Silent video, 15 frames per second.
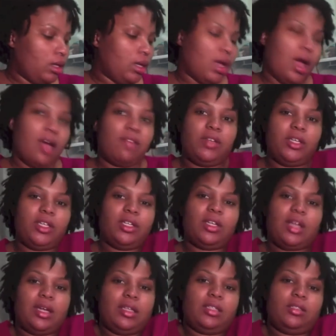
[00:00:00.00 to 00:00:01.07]
I figured
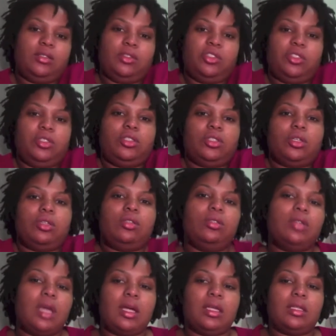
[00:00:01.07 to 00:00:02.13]
I should show you
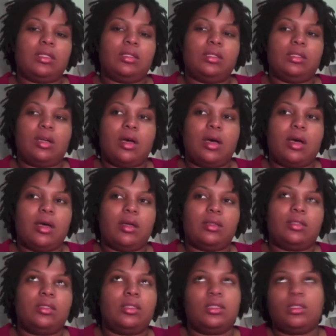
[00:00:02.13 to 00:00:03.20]
guys
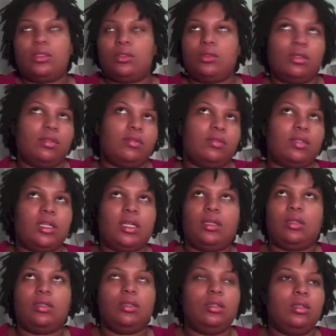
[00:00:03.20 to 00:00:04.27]
since it's sort of
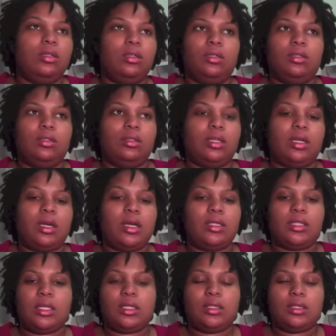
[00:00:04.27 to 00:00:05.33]
like a
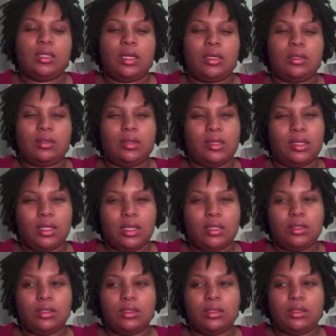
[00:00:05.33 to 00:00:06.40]
contest thing, and it
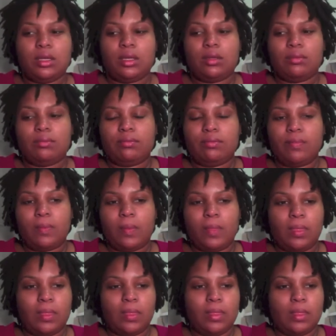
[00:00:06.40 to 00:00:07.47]
ends on
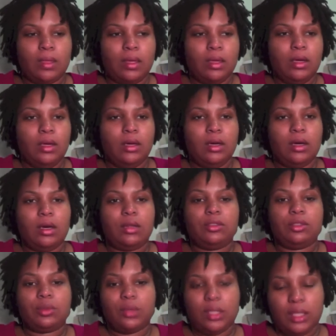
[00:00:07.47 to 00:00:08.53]
the
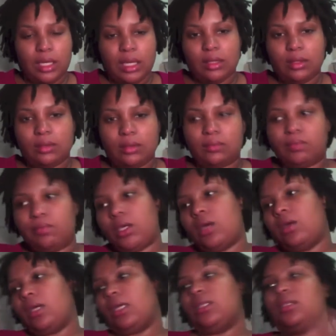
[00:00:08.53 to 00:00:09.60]
28th.
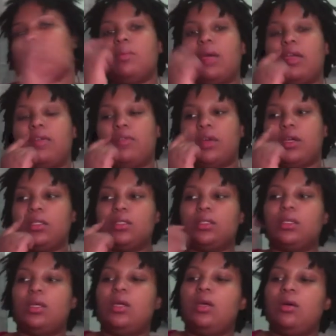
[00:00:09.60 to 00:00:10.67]
Okay, so my first
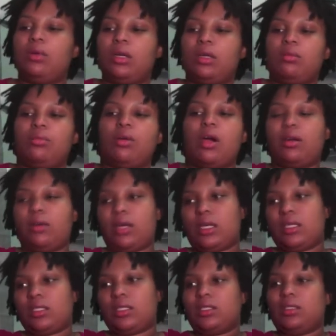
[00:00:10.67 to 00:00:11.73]
work in
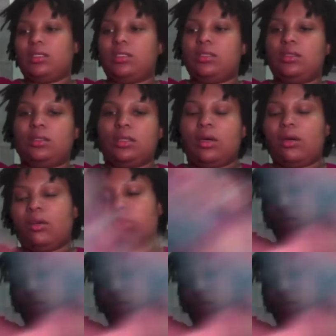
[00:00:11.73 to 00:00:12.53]
progress, or